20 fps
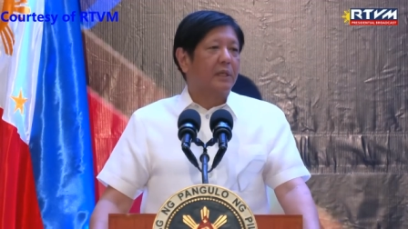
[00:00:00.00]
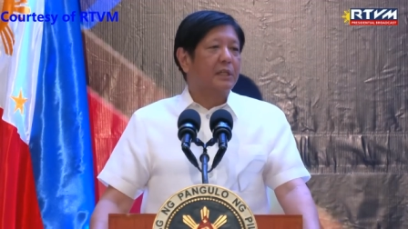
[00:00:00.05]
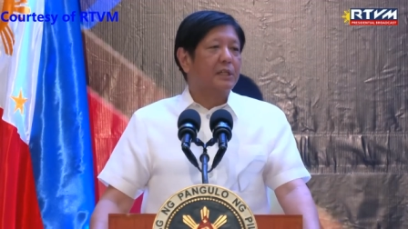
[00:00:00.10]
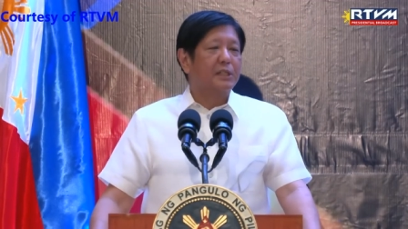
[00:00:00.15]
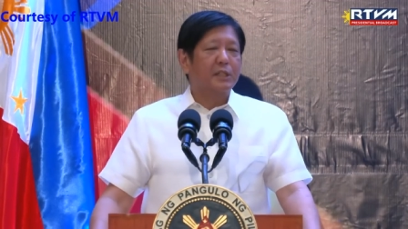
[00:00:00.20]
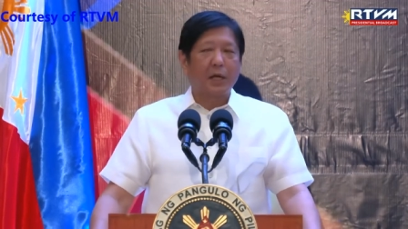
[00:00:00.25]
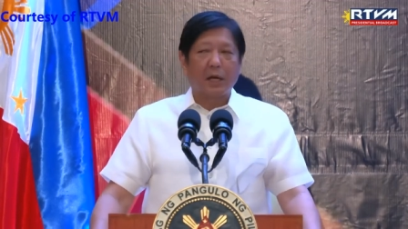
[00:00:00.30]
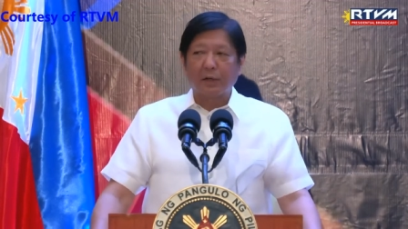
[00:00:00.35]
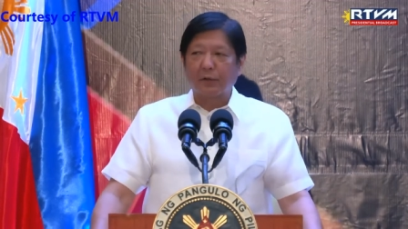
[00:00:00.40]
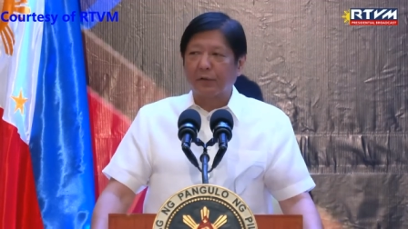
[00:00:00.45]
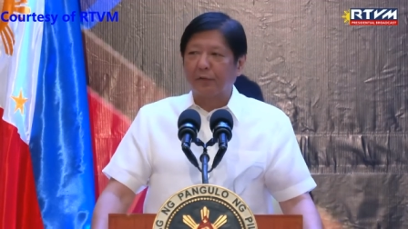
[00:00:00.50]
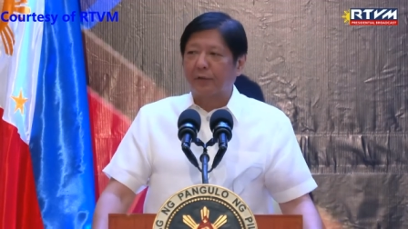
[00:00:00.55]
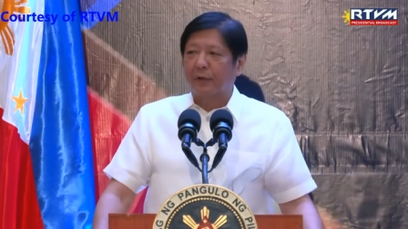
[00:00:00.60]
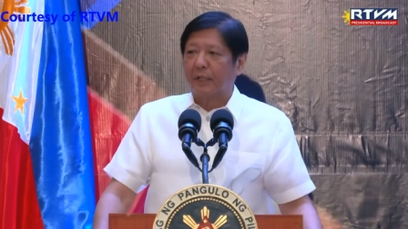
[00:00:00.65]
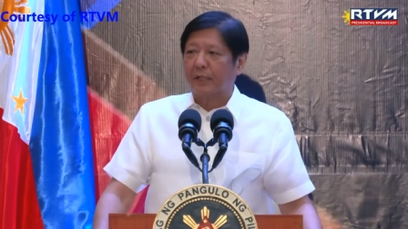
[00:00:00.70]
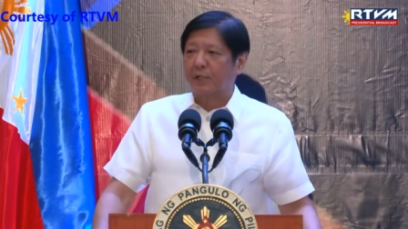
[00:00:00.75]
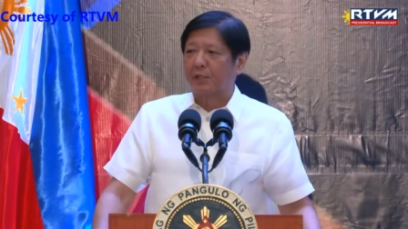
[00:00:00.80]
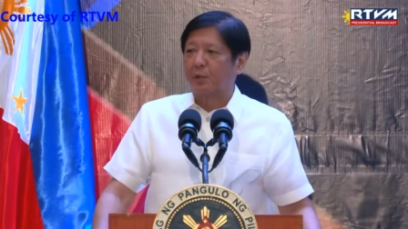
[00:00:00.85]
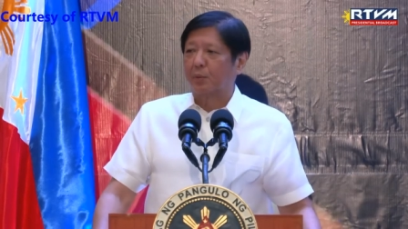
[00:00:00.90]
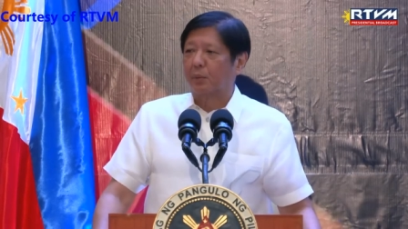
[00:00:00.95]
and
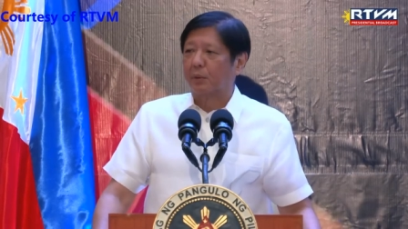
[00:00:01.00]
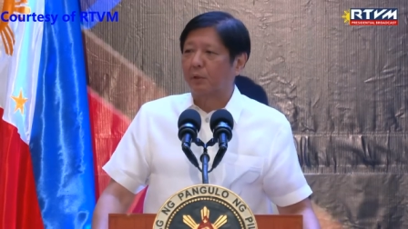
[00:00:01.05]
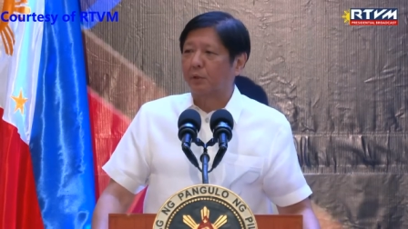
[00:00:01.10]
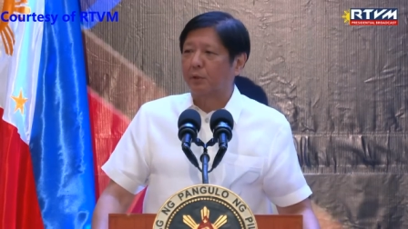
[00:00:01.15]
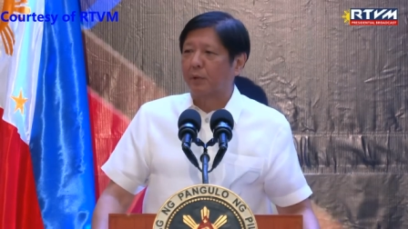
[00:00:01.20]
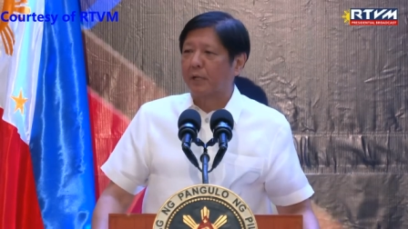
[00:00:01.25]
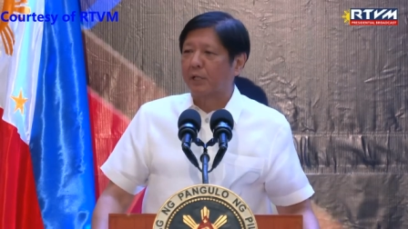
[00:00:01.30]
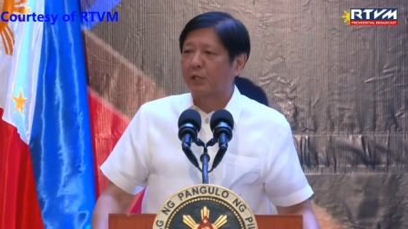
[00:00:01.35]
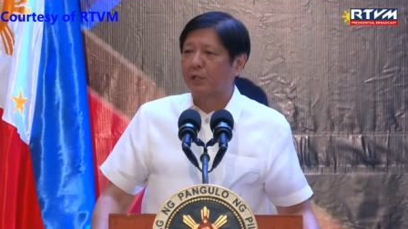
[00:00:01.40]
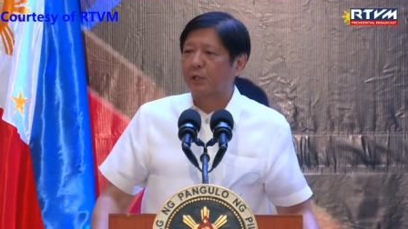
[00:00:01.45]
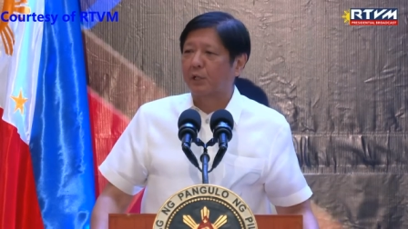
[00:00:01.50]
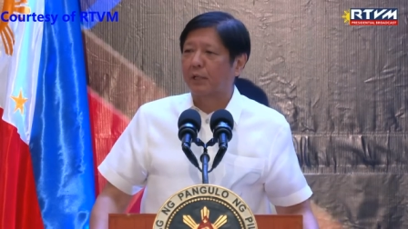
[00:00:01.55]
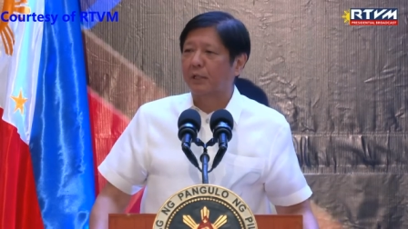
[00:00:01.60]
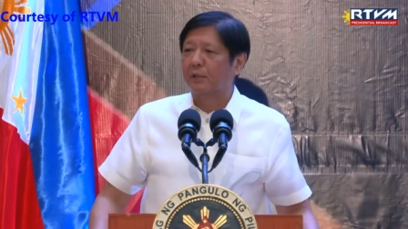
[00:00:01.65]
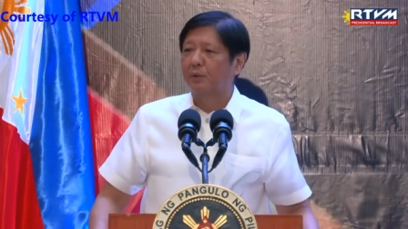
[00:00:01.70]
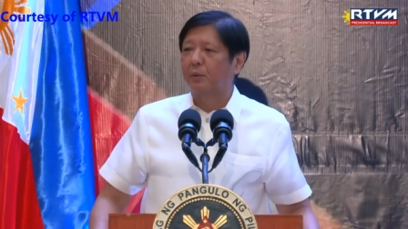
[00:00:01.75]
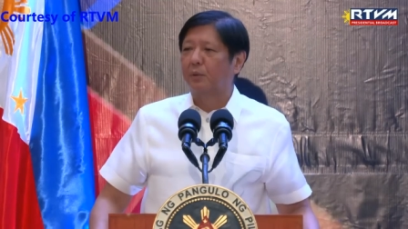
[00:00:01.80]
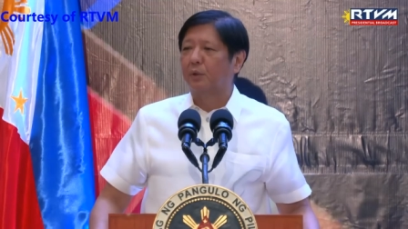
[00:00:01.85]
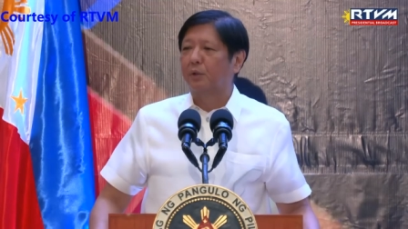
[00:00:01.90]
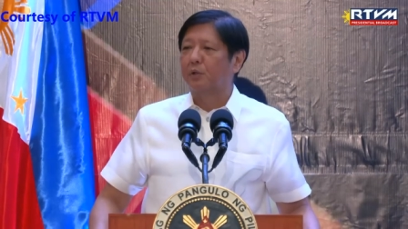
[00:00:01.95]
sacrifice will
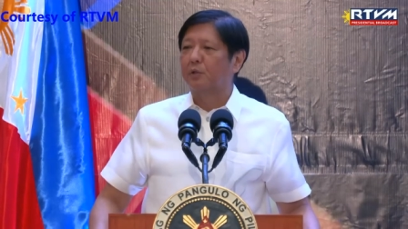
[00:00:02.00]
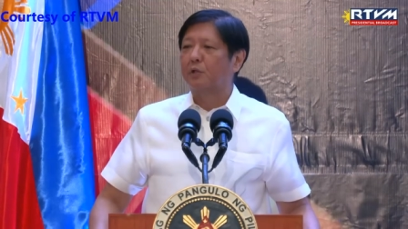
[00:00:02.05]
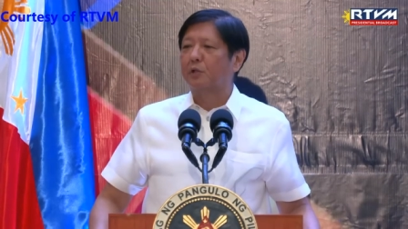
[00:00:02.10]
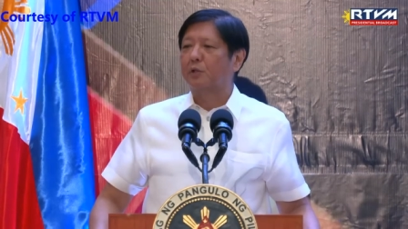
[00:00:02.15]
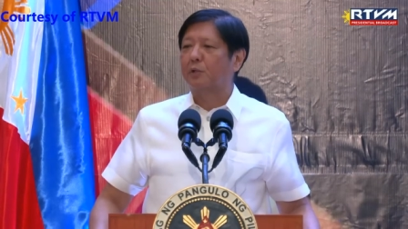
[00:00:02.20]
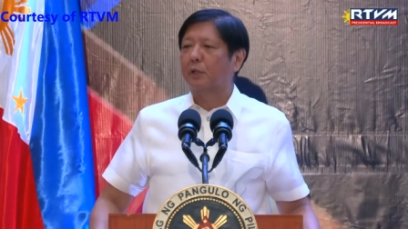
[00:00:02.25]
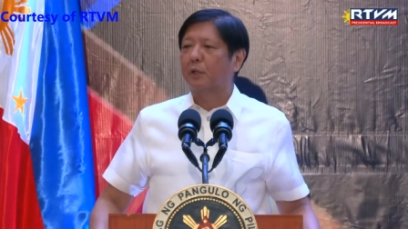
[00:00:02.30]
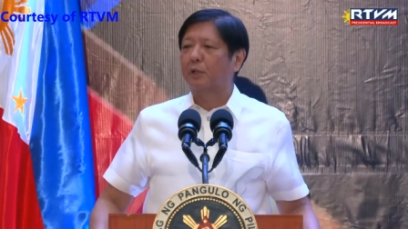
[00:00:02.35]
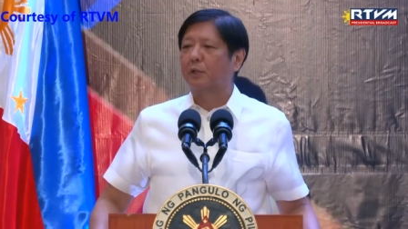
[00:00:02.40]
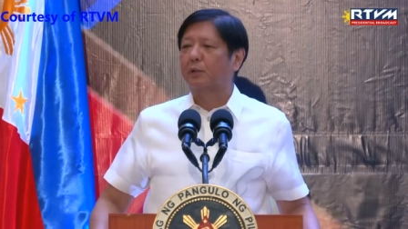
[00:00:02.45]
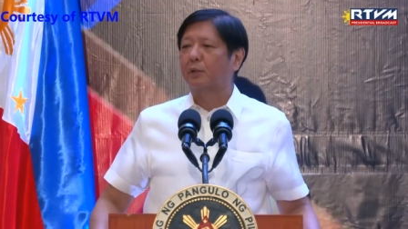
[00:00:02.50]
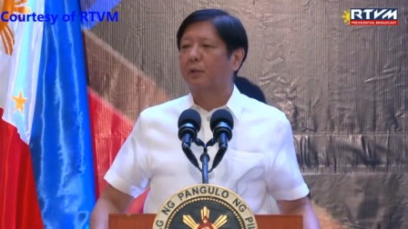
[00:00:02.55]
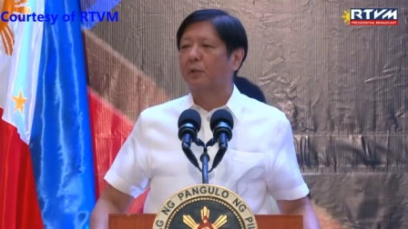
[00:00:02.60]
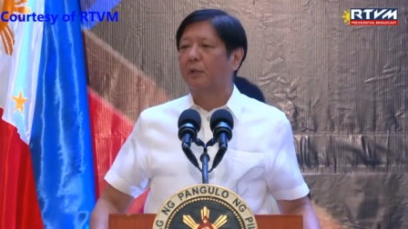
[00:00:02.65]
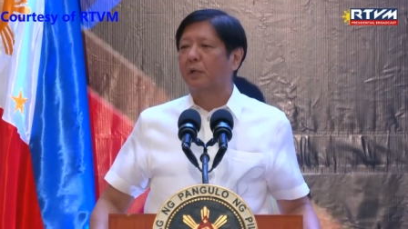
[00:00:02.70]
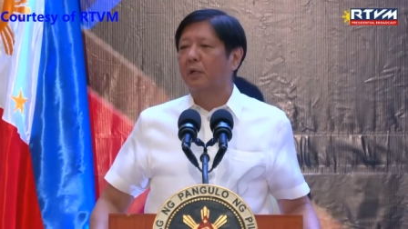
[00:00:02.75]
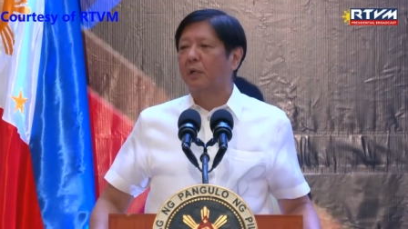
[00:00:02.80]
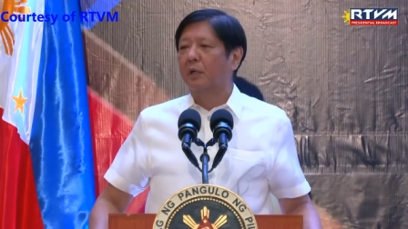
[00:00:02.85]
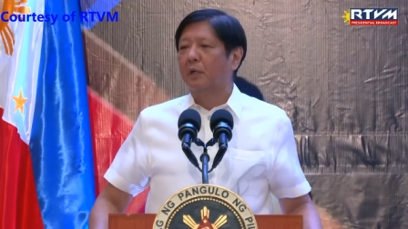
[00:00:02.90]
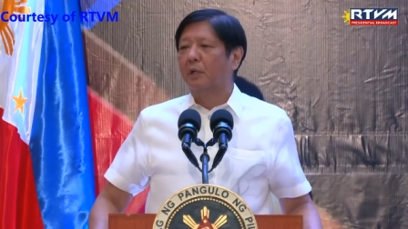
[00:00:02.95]
translate to the
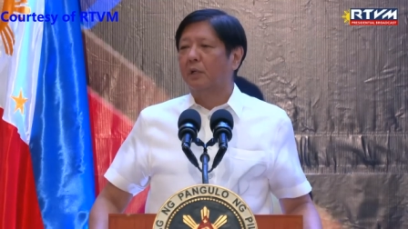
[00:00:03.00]
construction